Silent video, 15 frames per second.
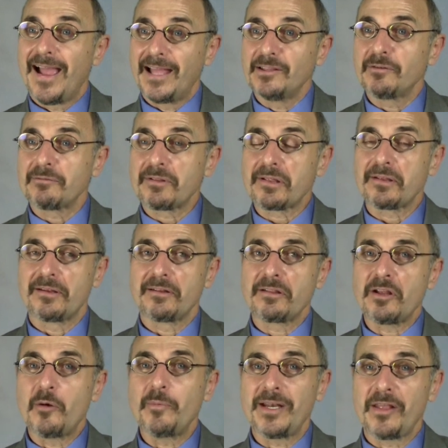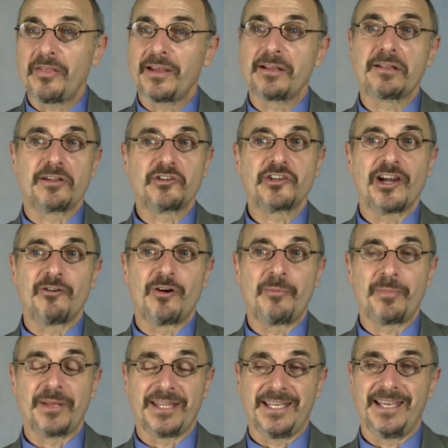And there's so many things that show
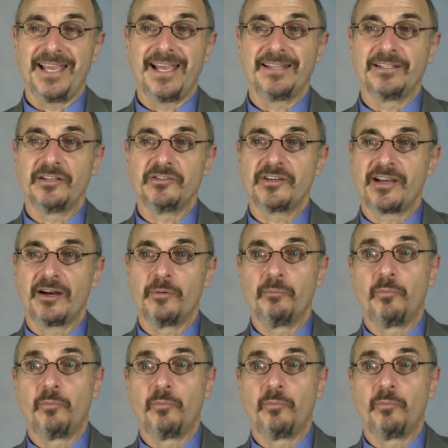up at the end that you go,